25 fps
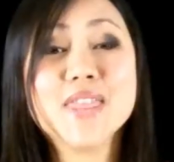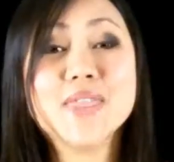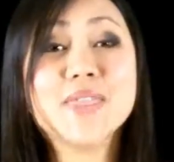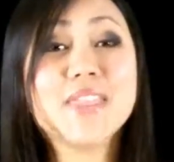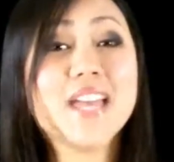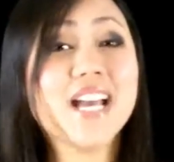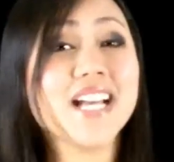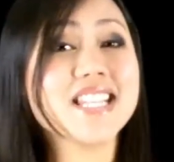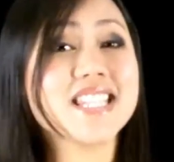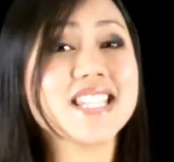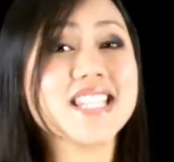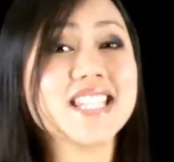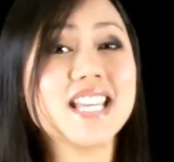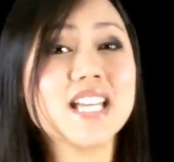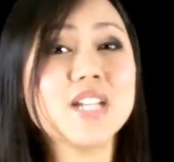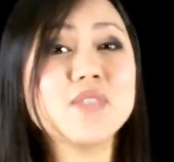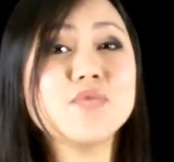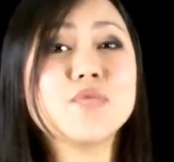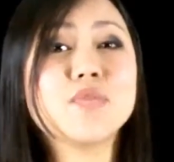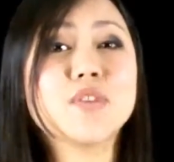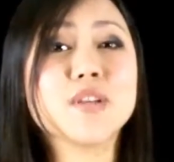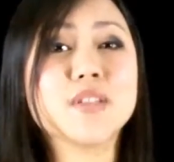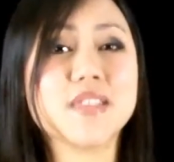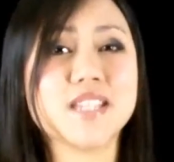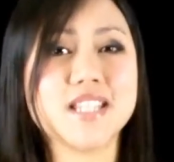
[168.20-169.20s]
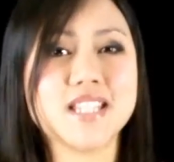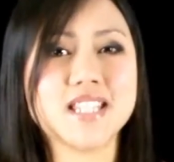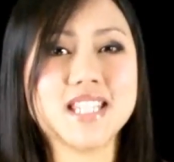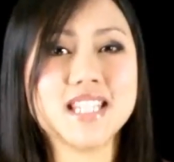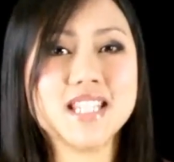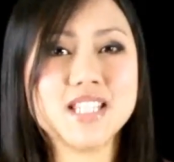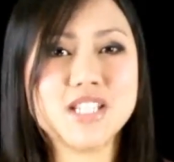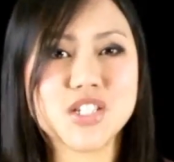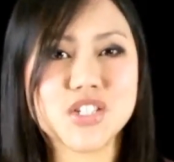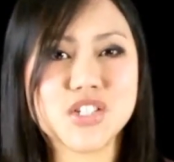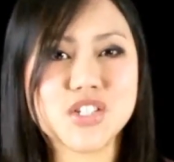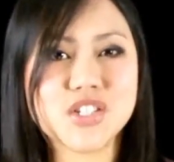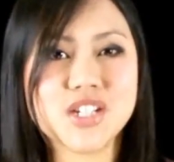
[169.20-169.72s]
That's it for this
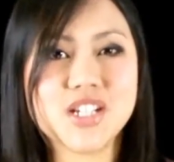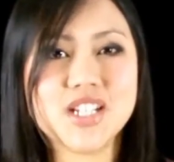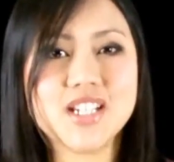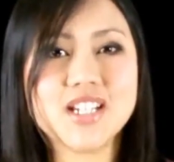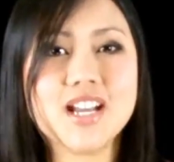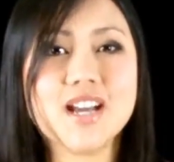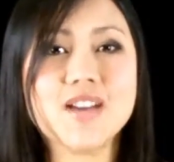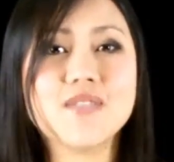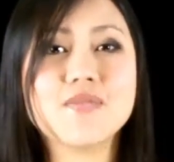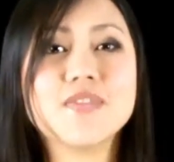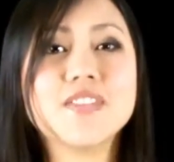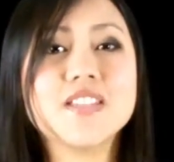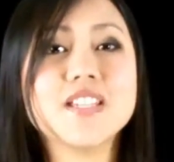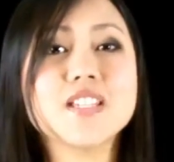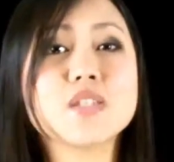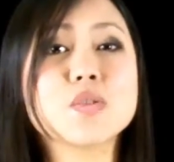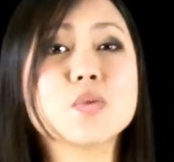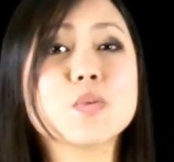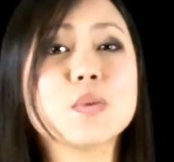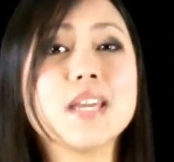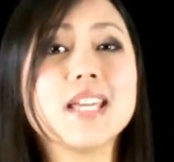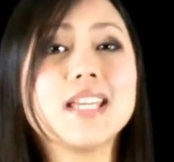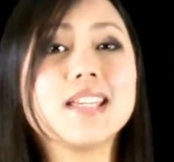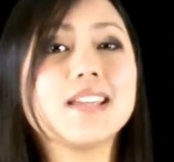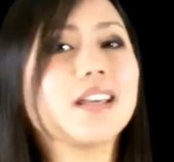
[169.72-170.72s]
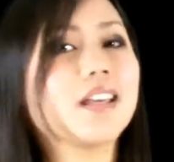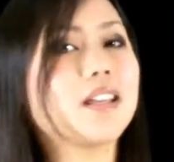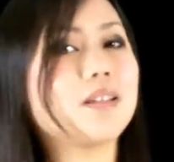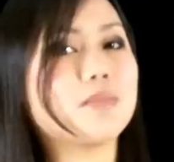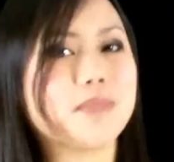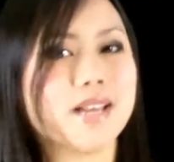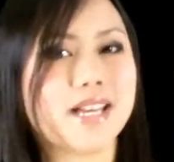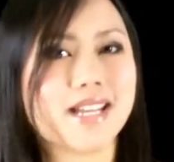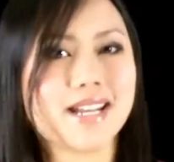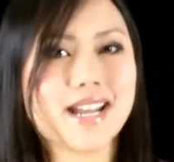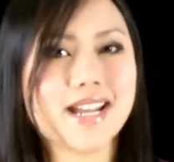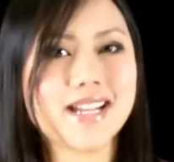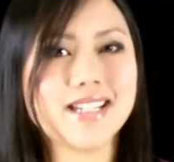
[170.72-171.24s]
edition of This Week in
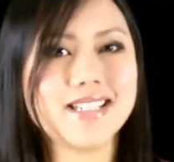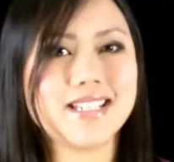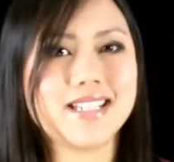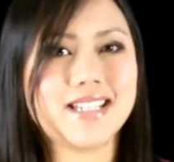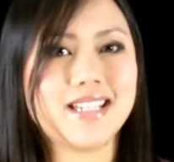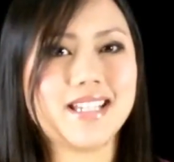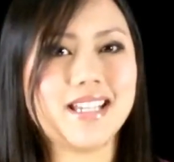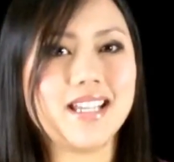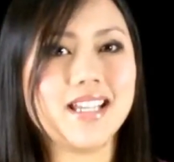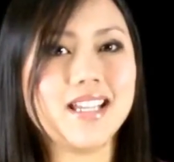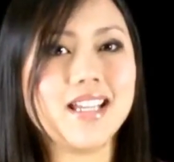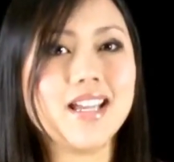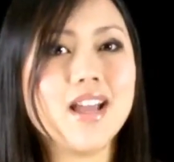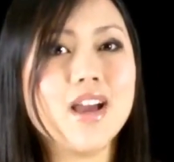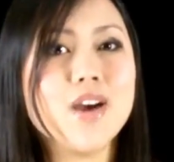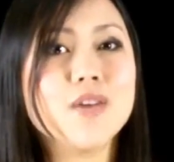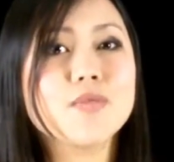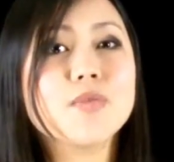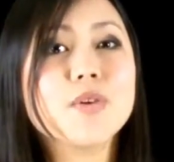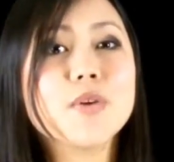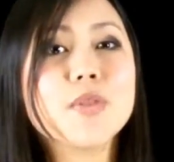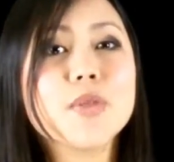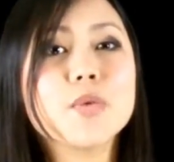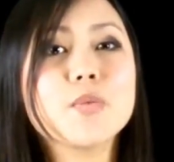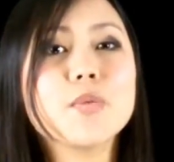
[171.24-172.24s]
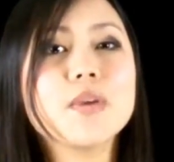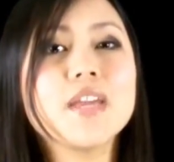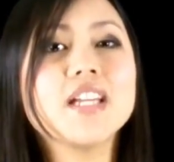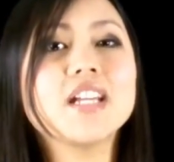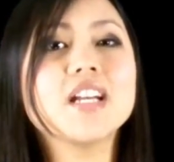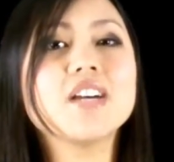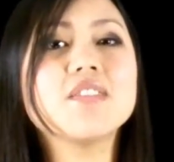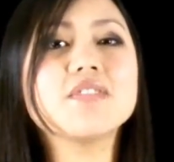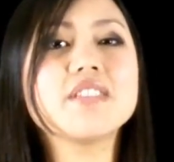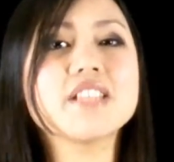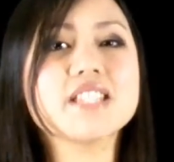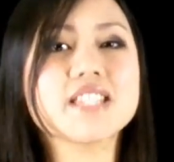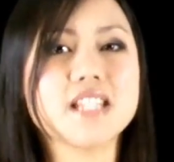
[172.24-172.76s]
MedIT for the week
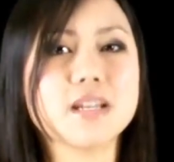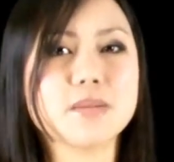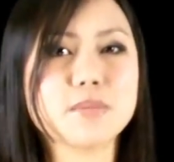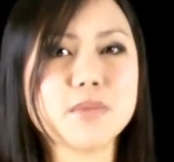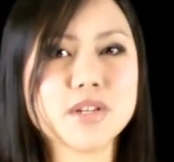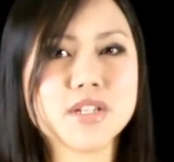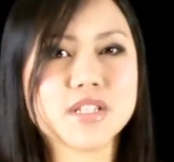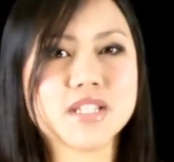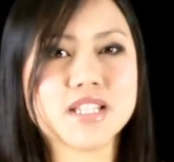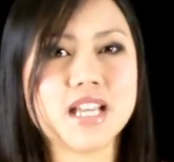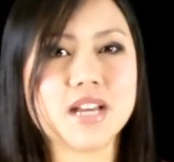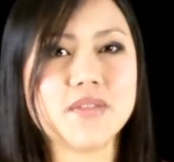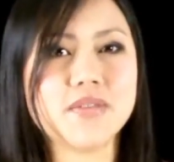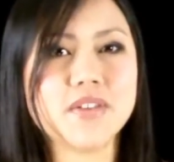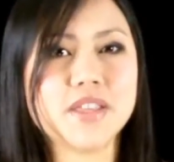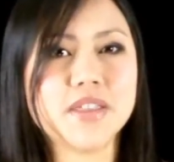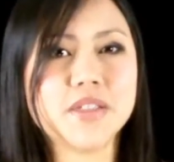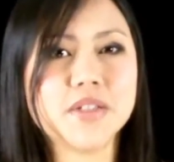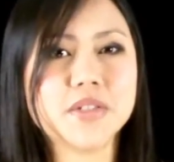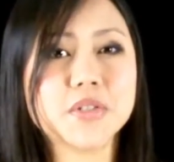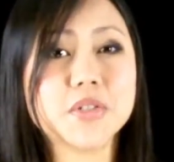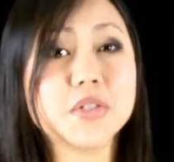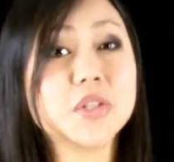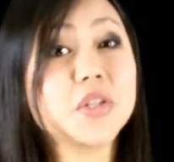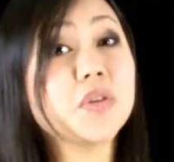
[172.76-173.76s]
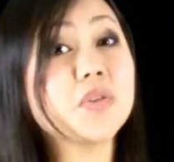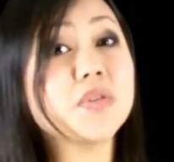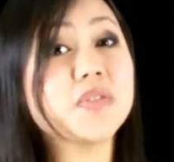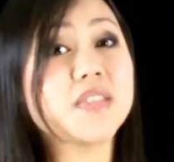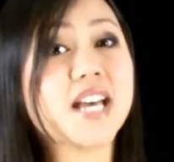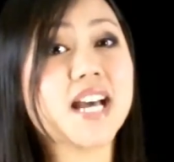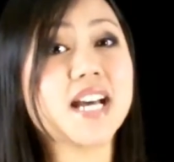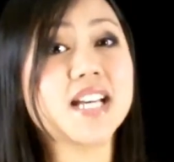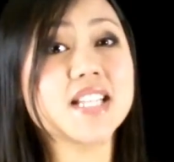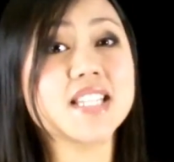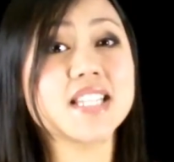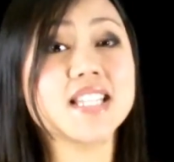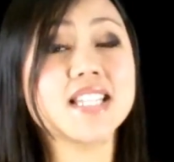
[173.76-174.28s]
of December 7,
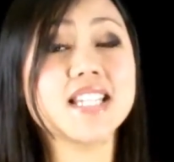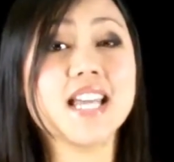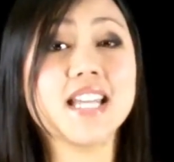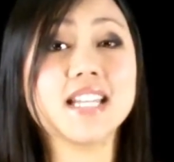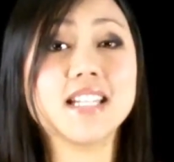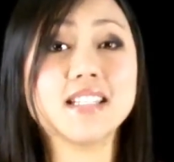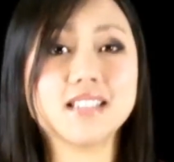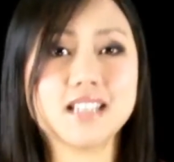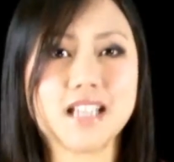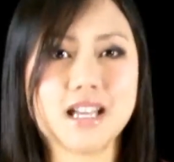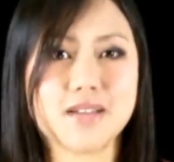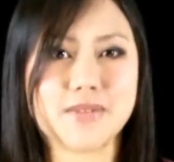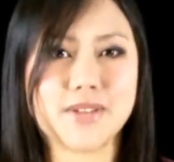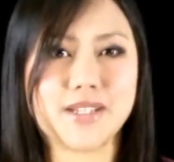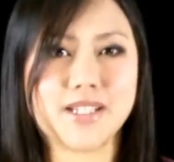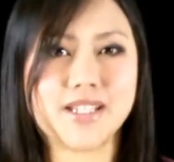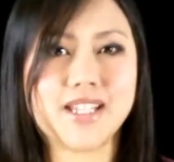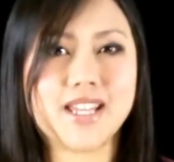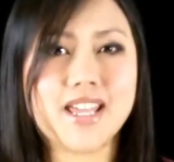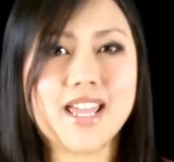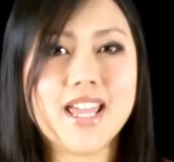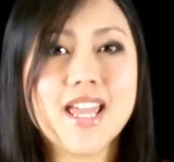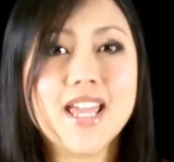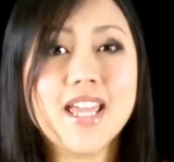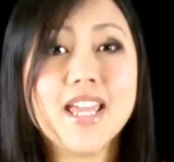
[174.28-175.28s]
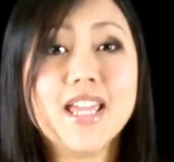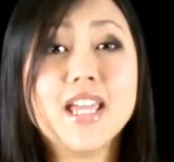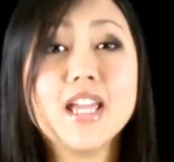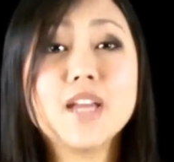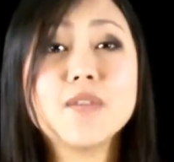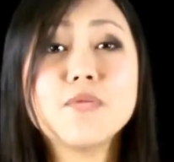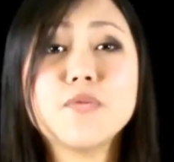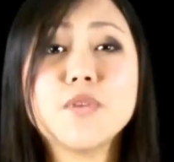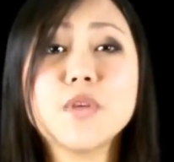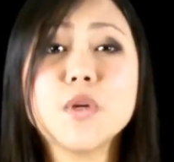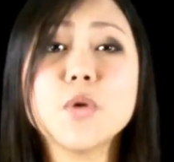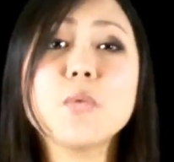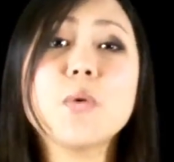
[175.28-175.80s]
2011.
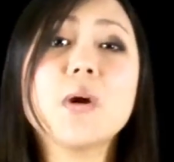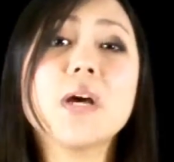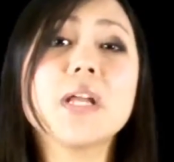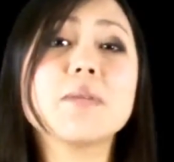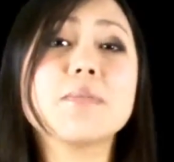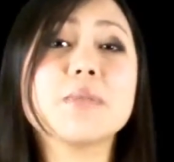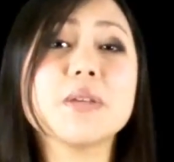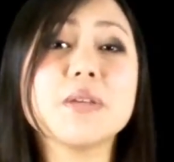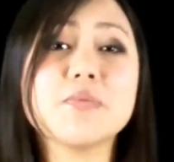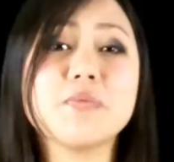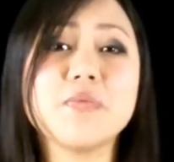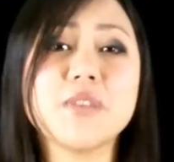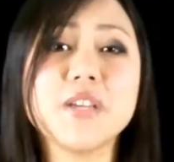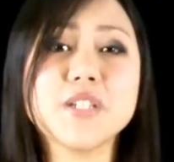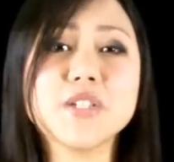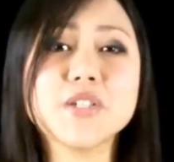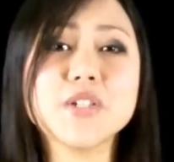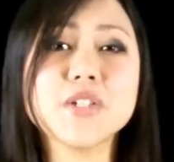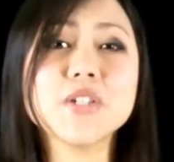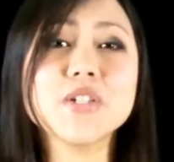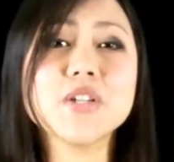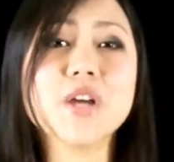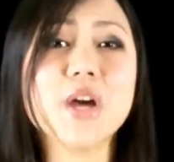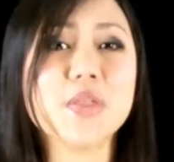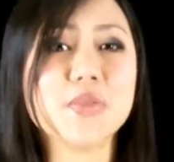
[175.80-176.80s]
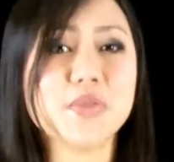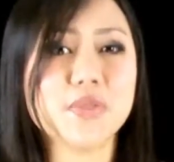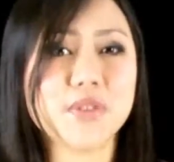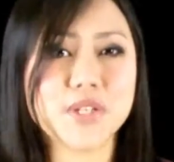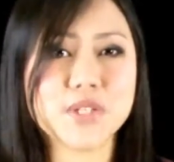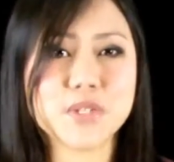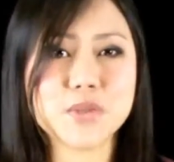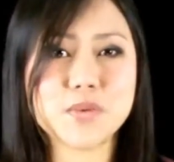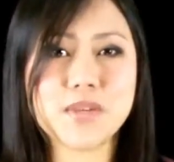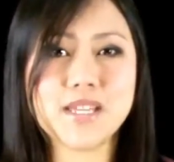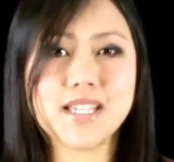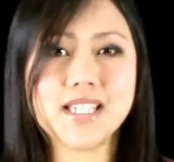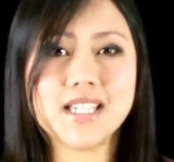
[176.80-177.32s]
If you want to be featured on
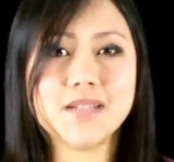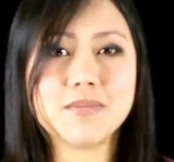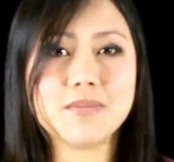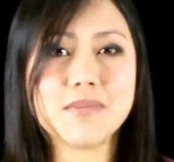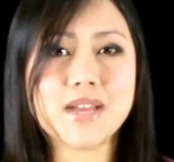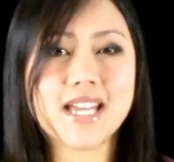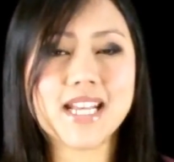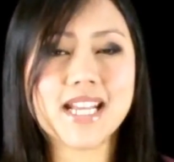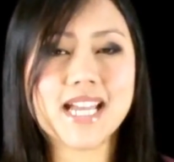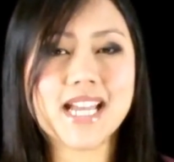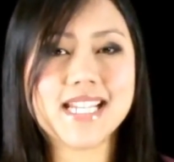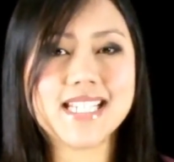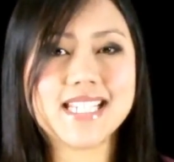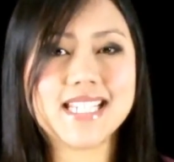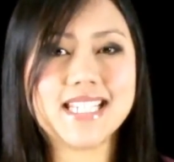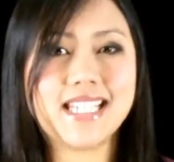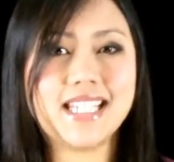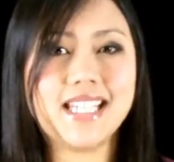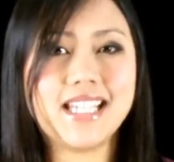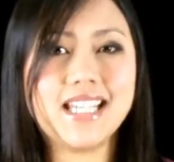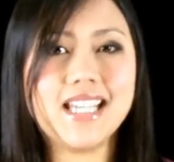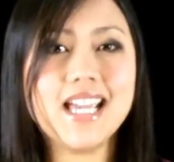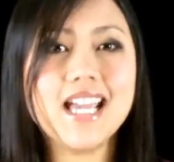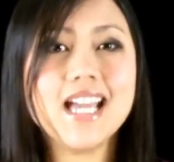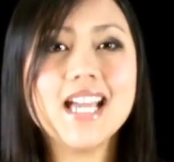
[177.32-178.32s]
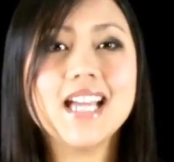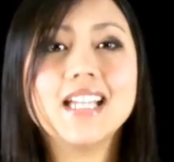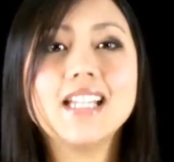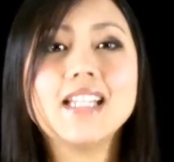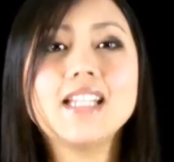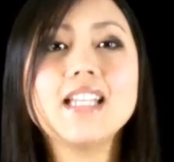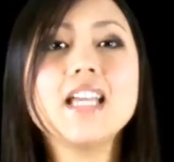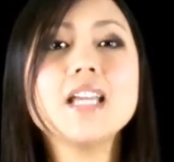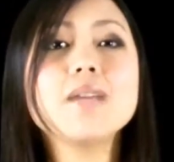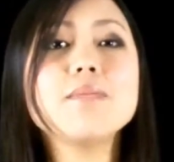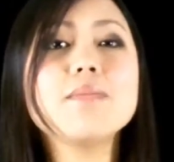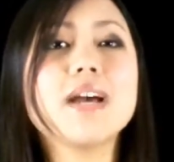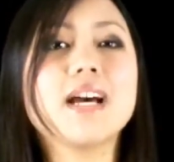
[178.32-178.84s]
This Week in MedIT,
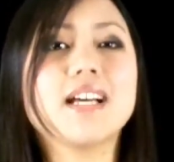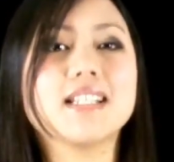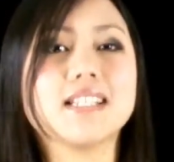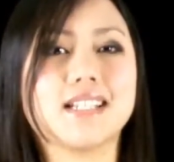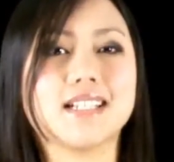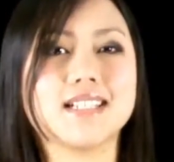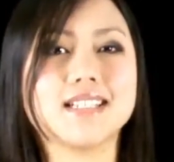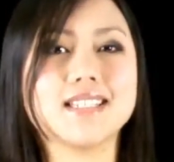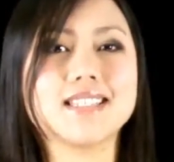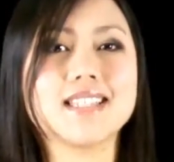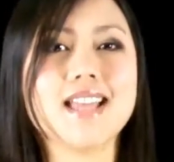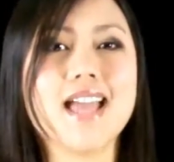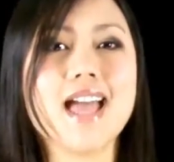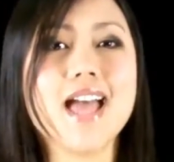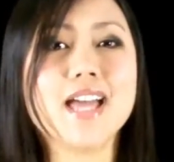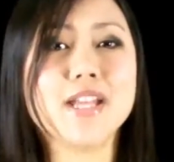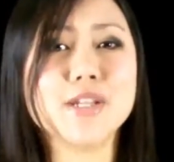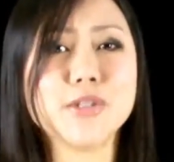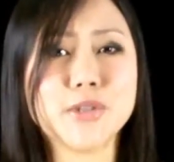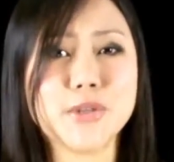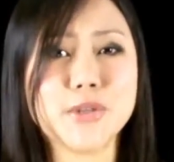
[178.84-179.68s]
email us at